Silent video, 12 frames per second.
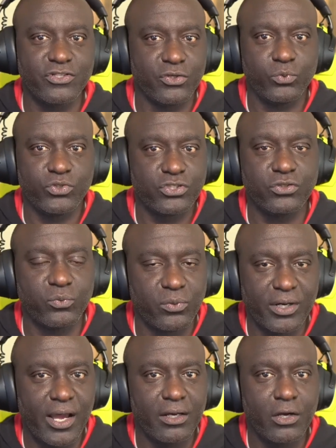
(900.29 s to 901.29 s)
and we'll still
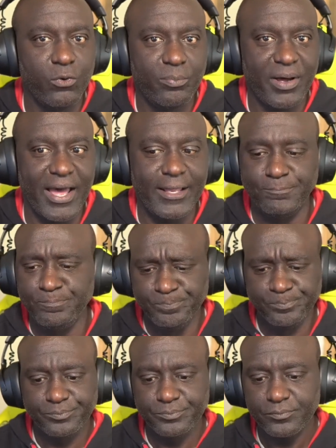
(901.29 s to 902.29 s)
run out and go buy it.
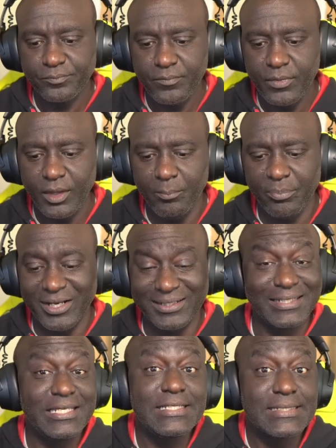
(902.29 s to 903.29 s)
But at
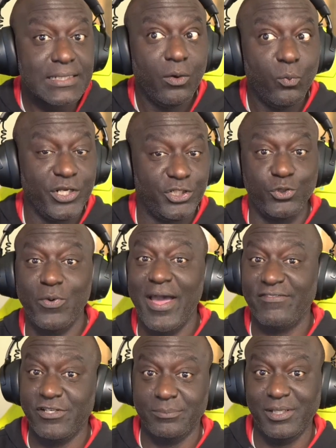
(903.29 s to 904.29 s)
least we do have
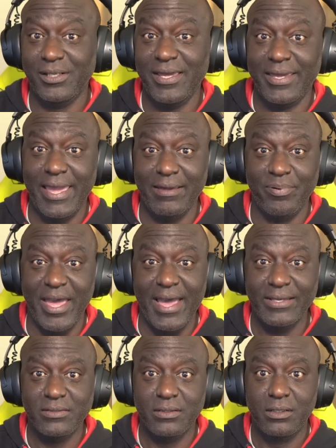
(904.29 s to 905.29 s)
something like Game Pass.